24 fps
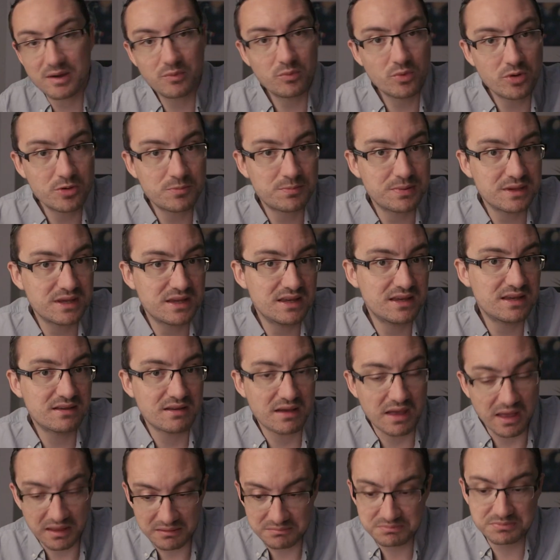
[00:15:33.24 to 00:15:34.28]
That would
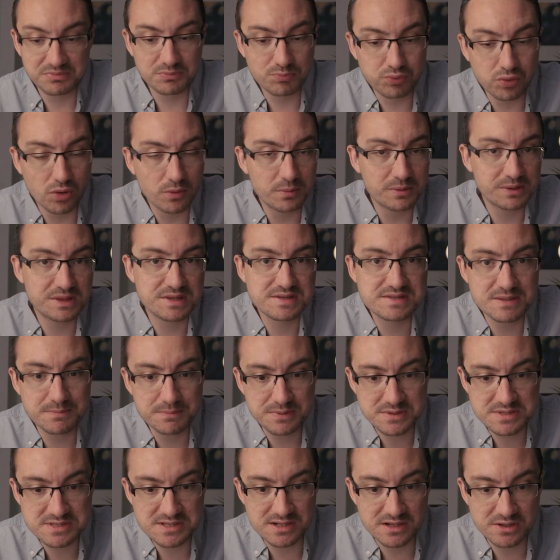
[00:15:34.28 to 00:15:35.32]
be probably the
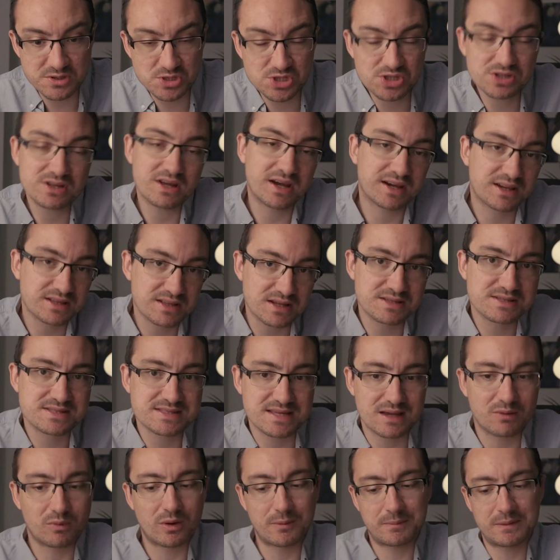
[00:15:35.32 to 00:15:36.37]
simplest solution. I can
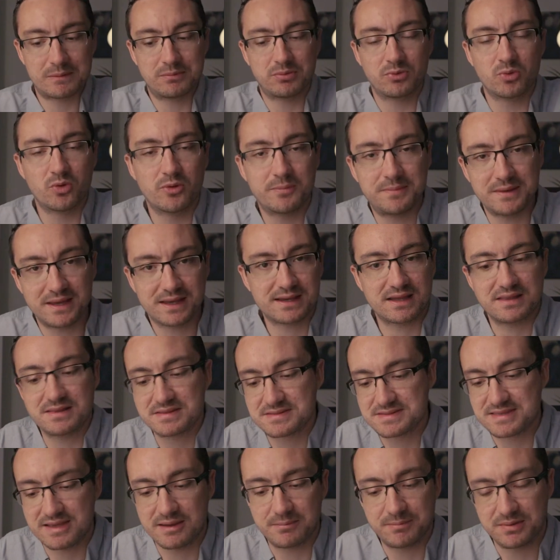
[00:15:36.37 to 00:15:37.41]
understand why people would be
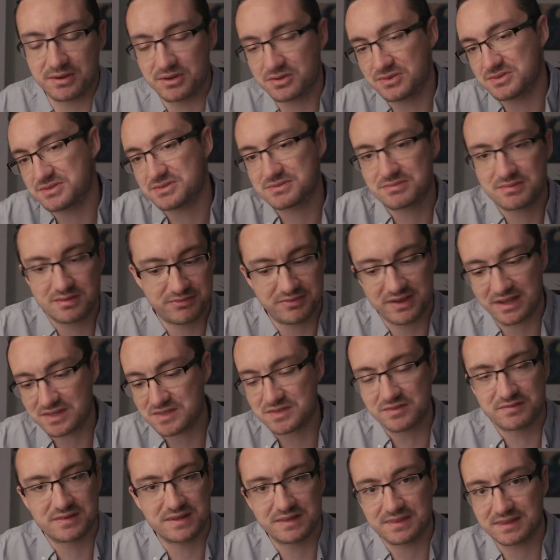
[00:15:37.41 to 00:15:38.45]
against that because
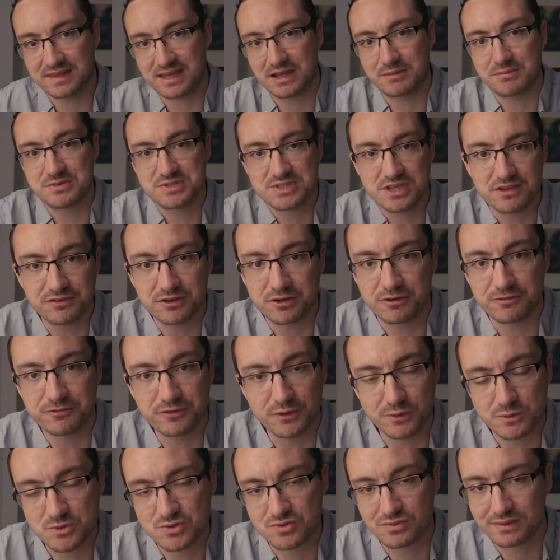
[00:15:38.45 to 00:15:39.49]
effectively the camera's giving a
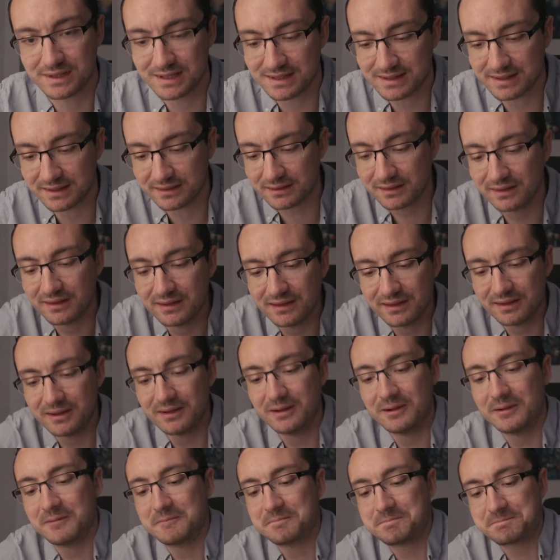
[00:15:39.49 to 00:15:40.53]
false reading.
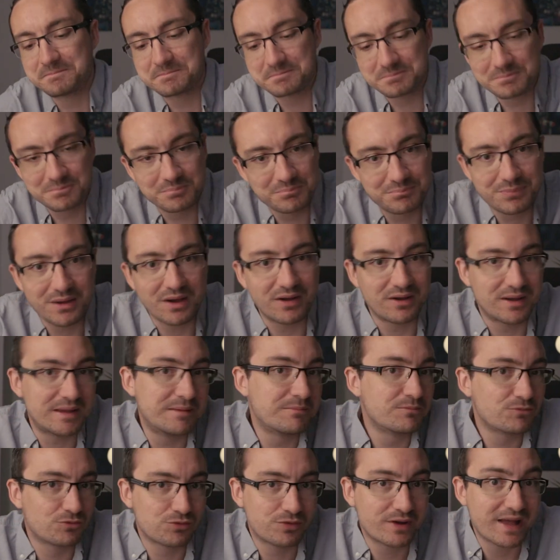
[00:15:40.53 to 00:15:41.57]
But
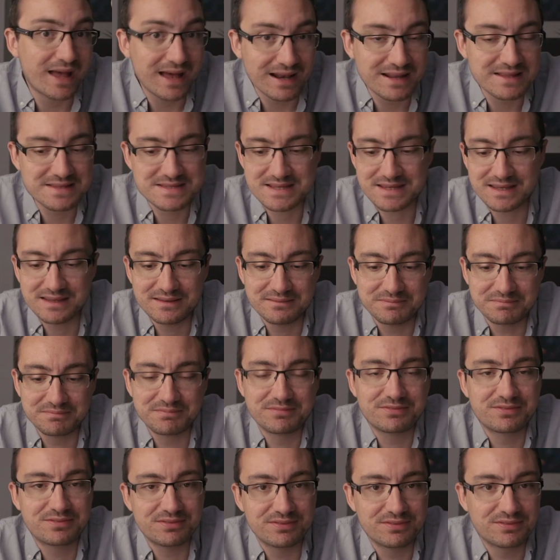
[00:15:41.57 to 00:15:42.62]
in reality,
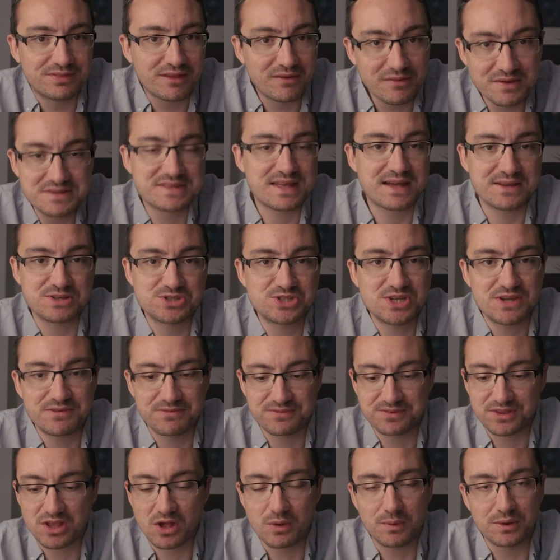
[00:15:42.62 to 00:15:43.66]
there is that
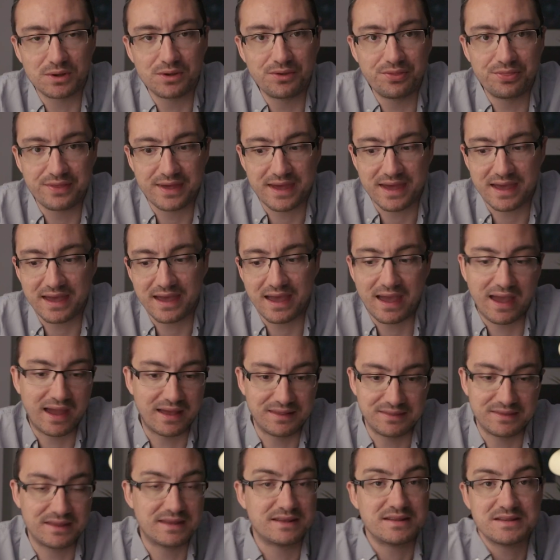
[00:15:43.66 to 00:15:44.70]
shift going on there
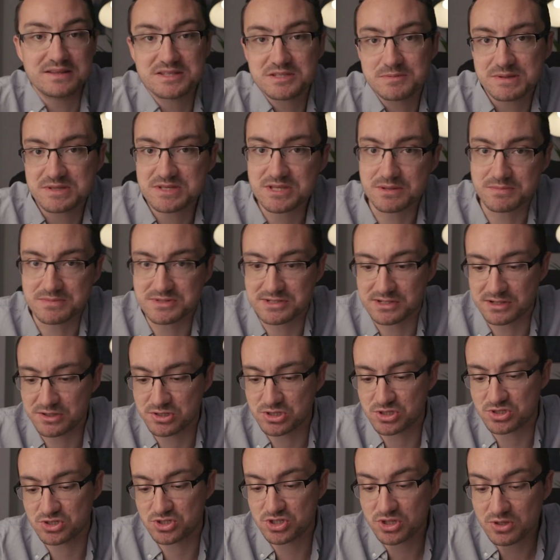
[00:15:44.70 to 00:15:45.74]
and there needs to be some
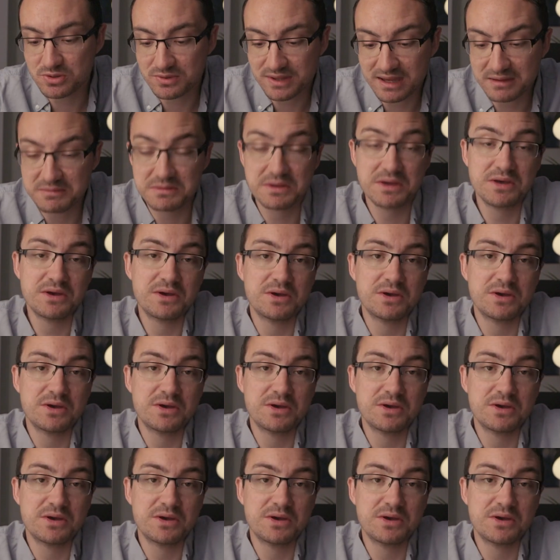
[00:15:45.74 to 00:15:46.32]
solution to that.